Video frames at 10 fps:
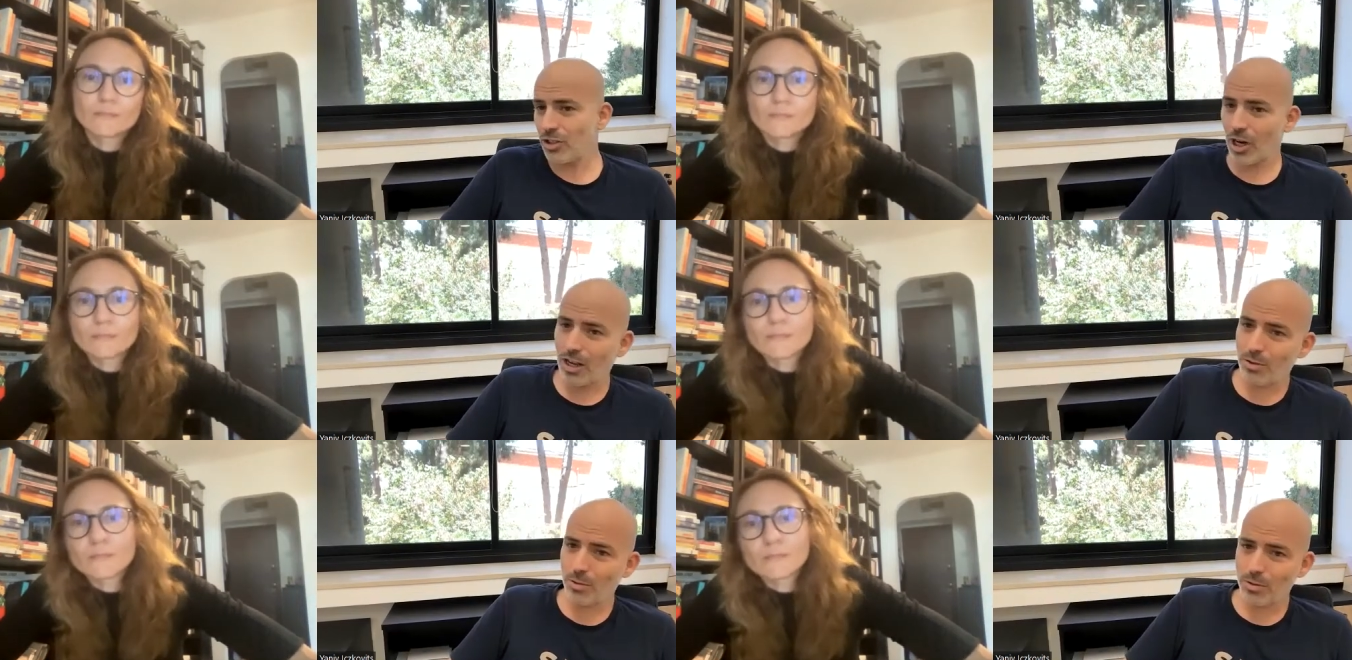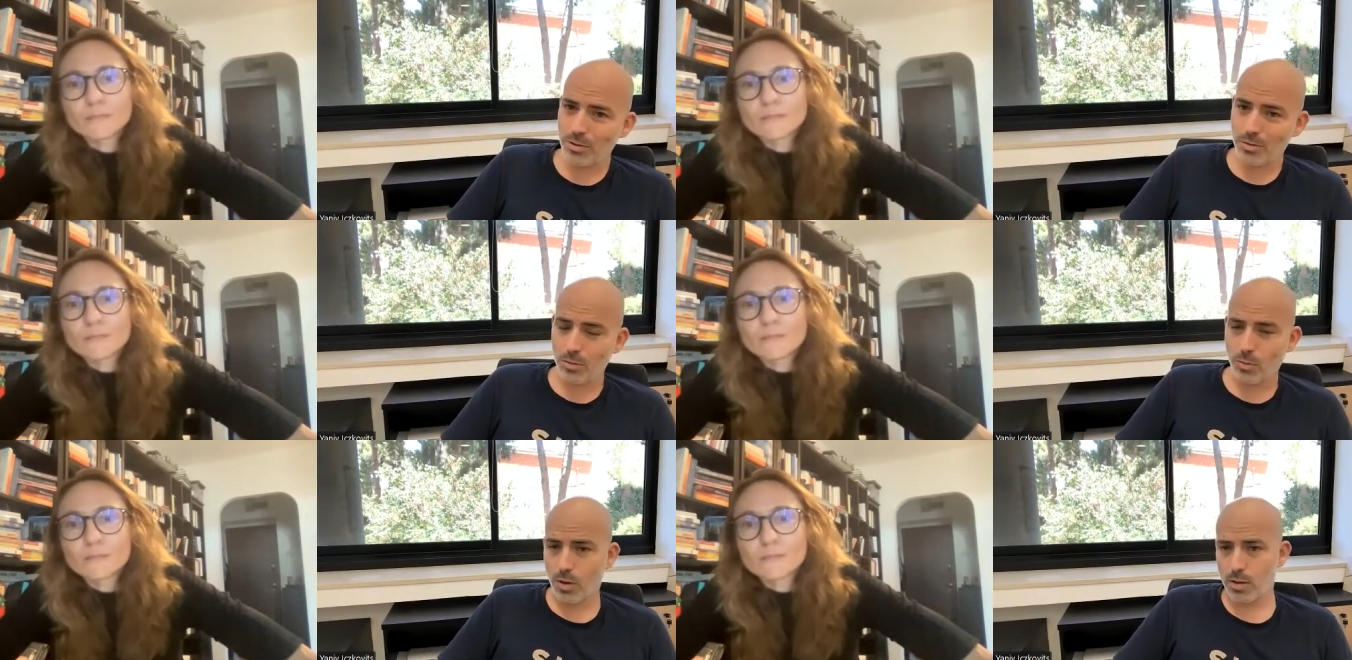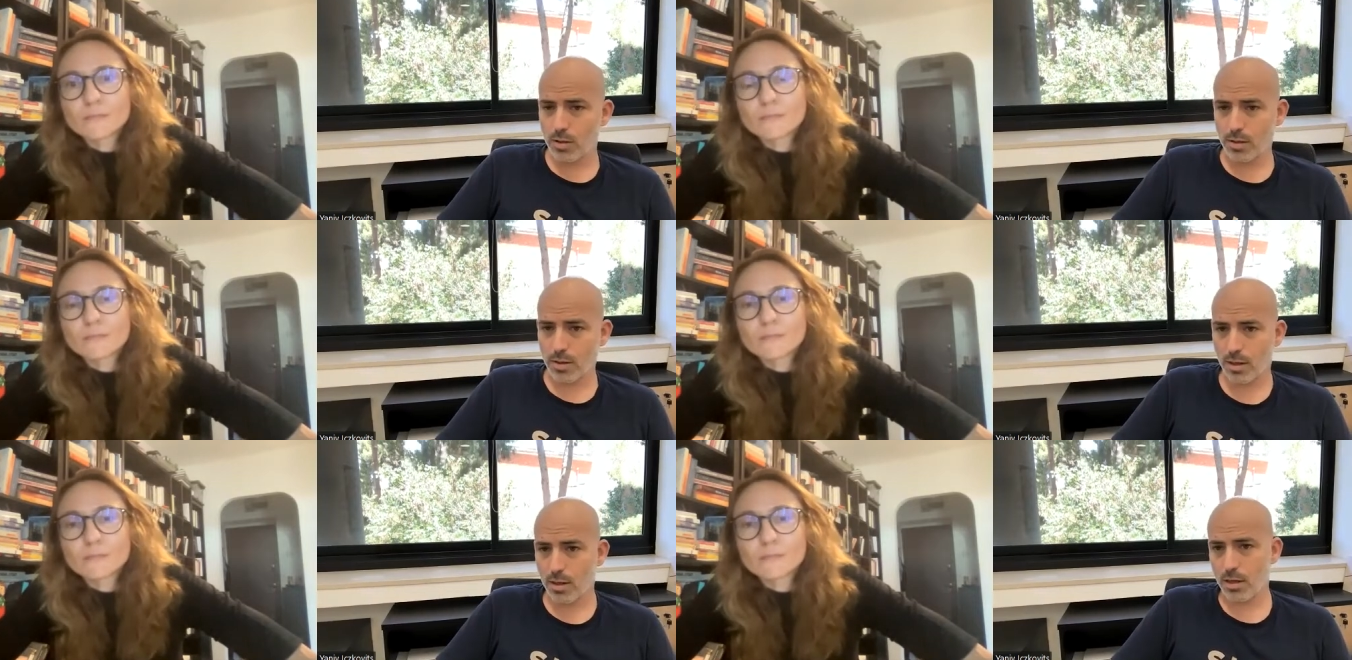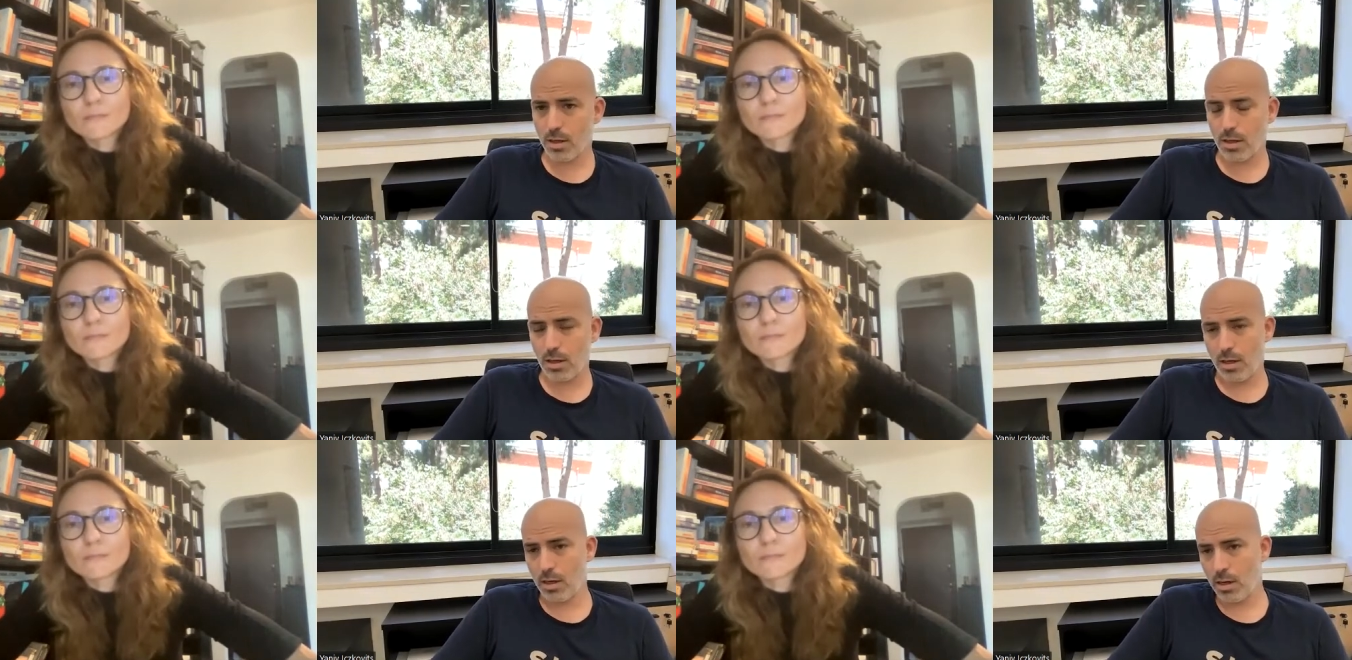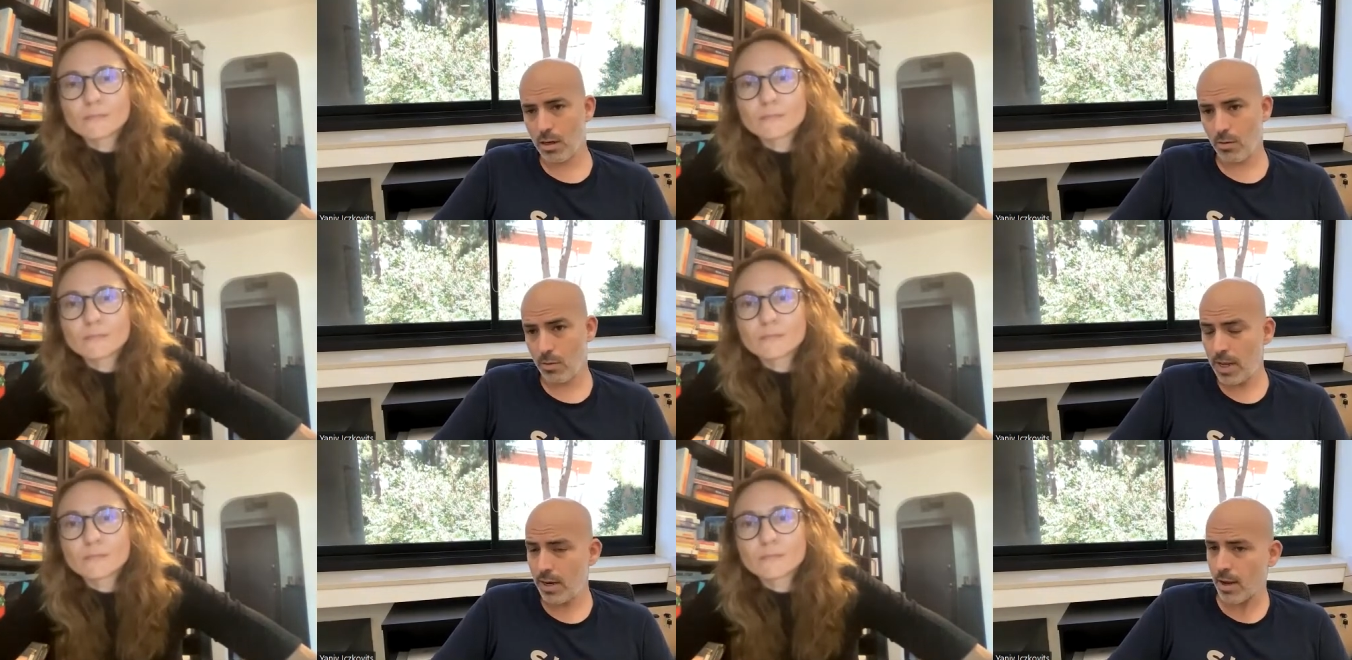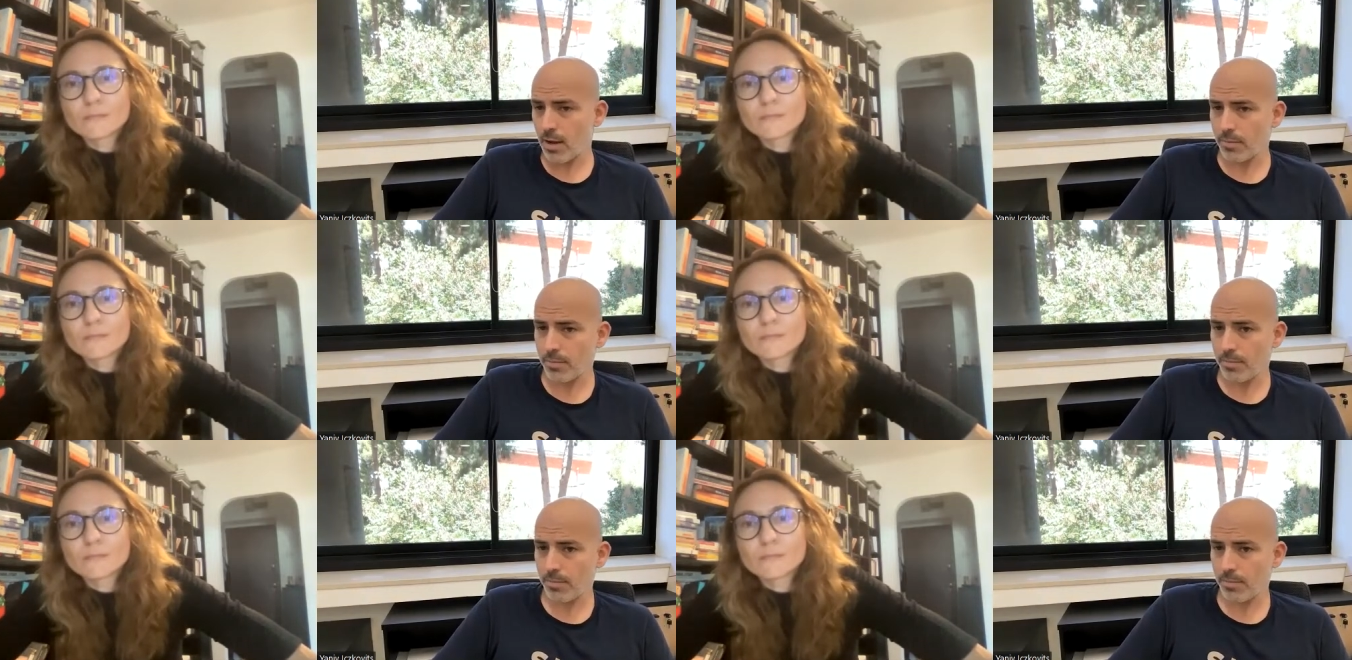Speaker 1: childhood was uh, in uh, Romania.